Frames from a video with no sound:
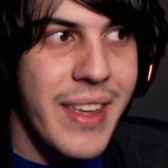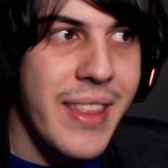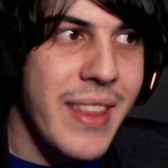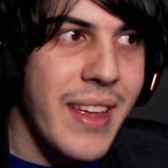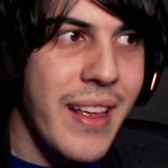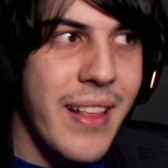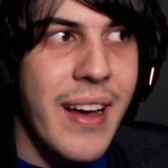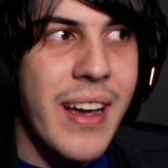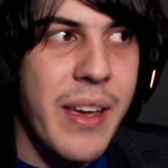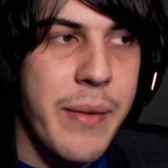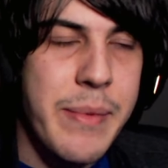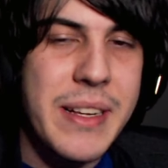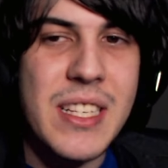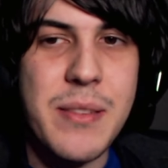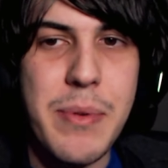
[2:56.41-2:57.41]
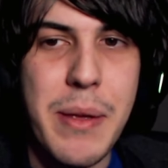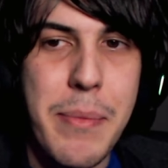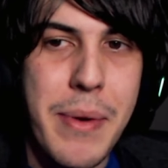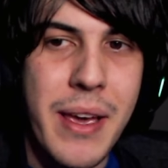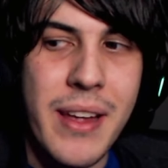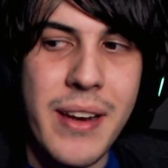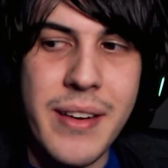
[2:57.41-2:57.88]
true. There's arguments to be
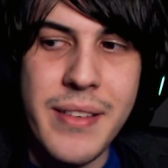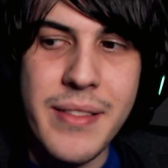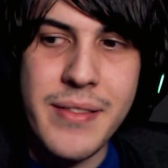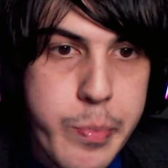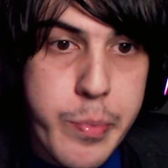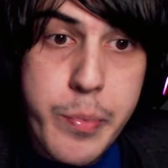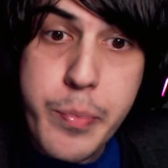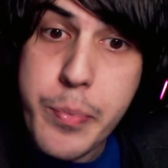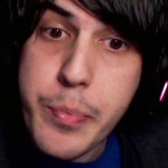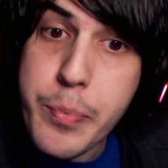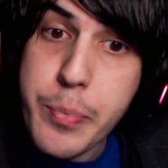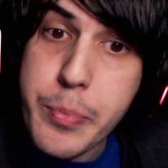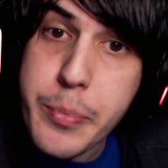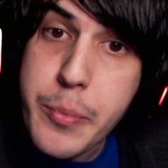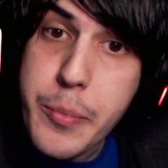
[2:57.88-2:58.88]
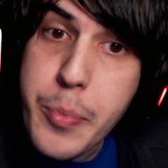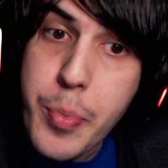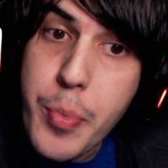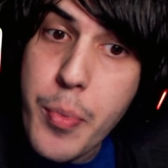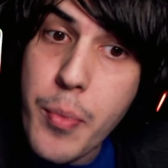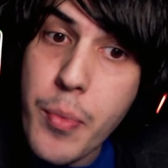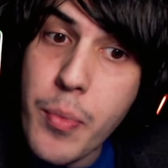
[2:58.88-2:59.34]
made. It
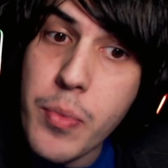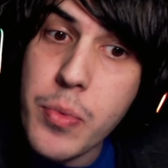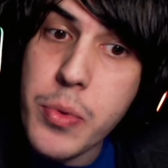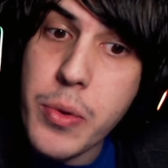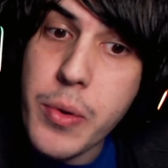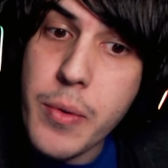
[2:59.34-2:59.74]
shackles people's